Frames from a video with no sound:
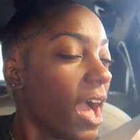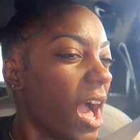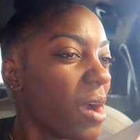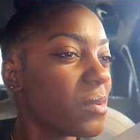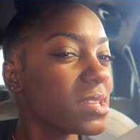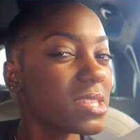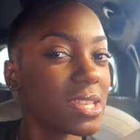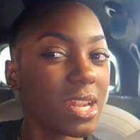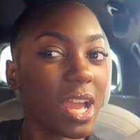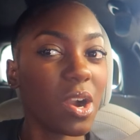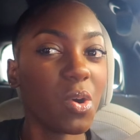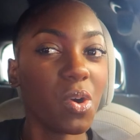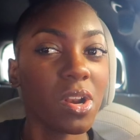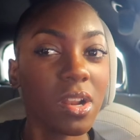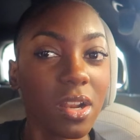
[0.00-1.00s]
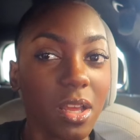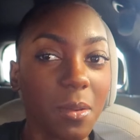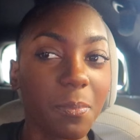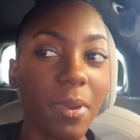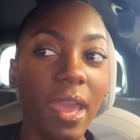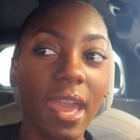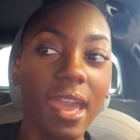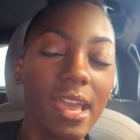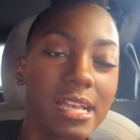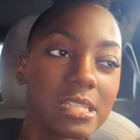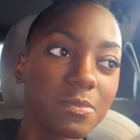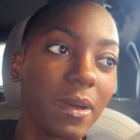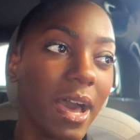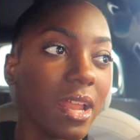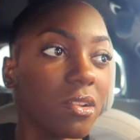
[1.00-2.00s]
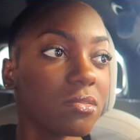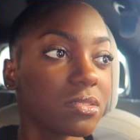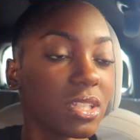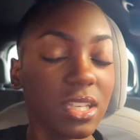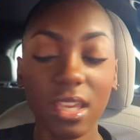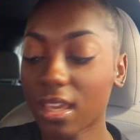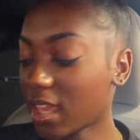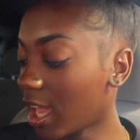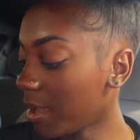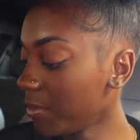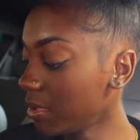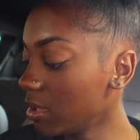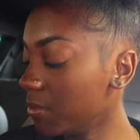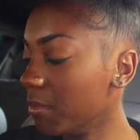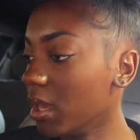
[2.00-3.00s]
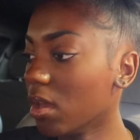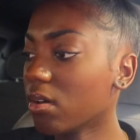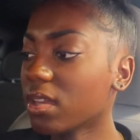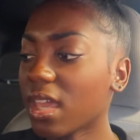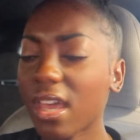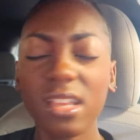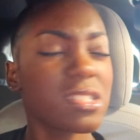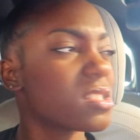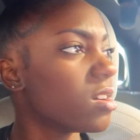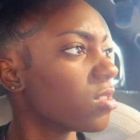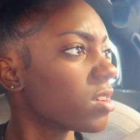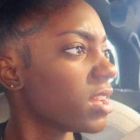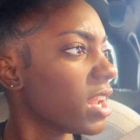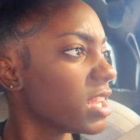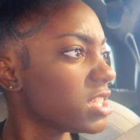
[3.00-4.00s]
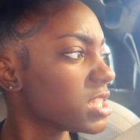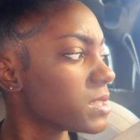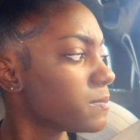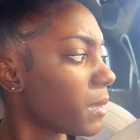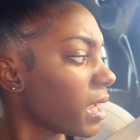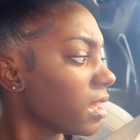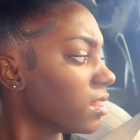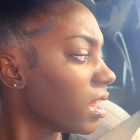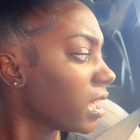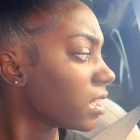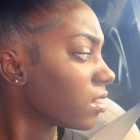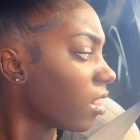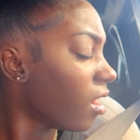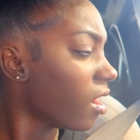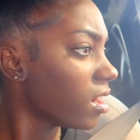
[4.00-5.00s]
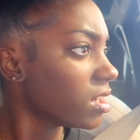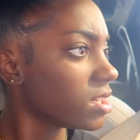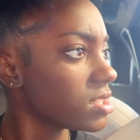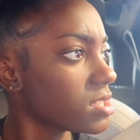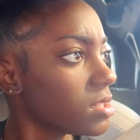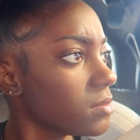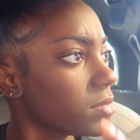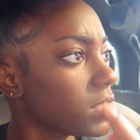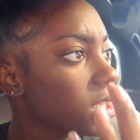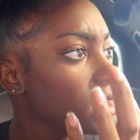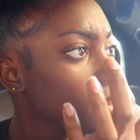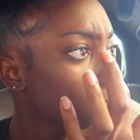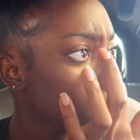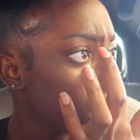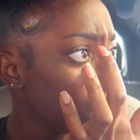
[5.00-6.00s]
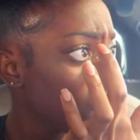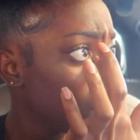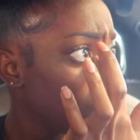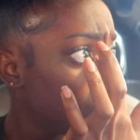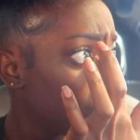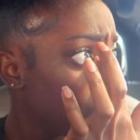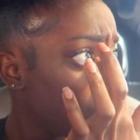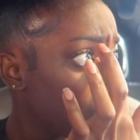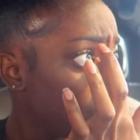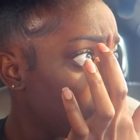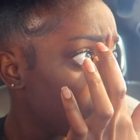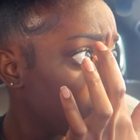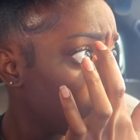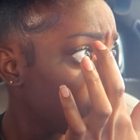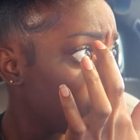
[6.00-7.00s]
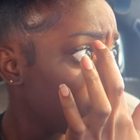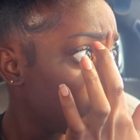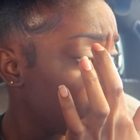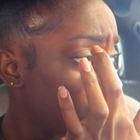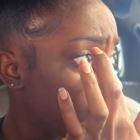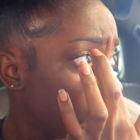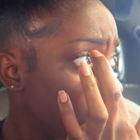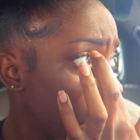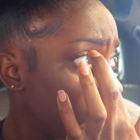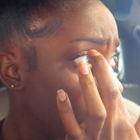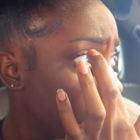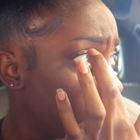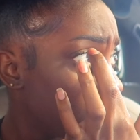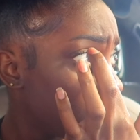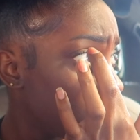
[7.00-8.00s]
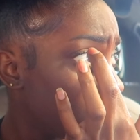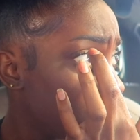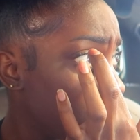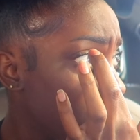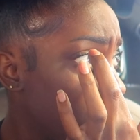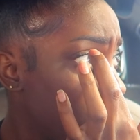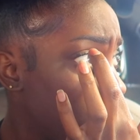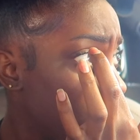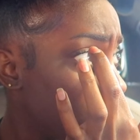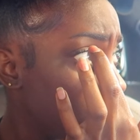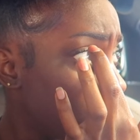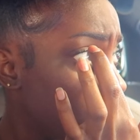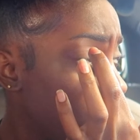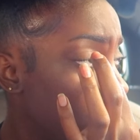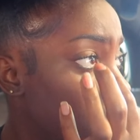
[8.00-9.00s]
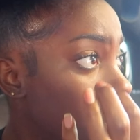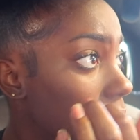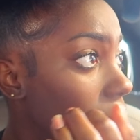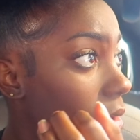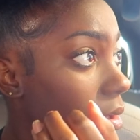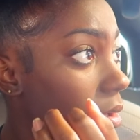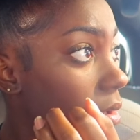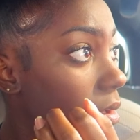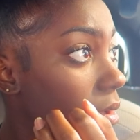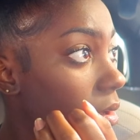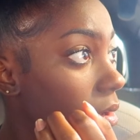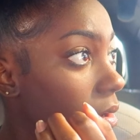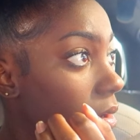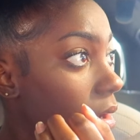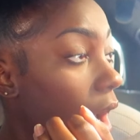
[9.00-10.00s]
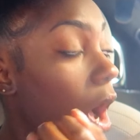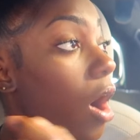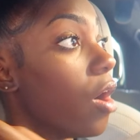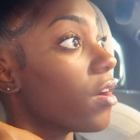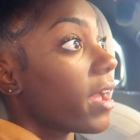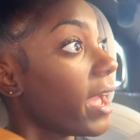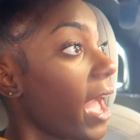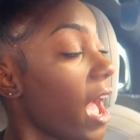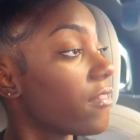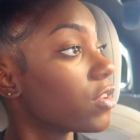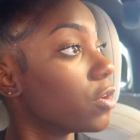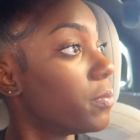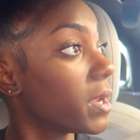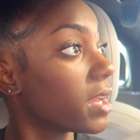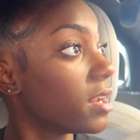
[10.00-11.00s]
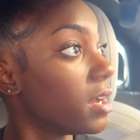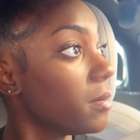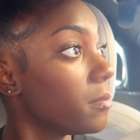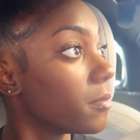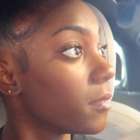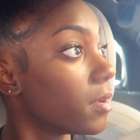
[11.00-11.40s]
I was saying I ordered a pass, but I don't think it came in the mail yet. So can I just pay like card or something? You pay five dollar and then you go check if your card, if your pass is ready. Oh, okay. I have to go pick it up.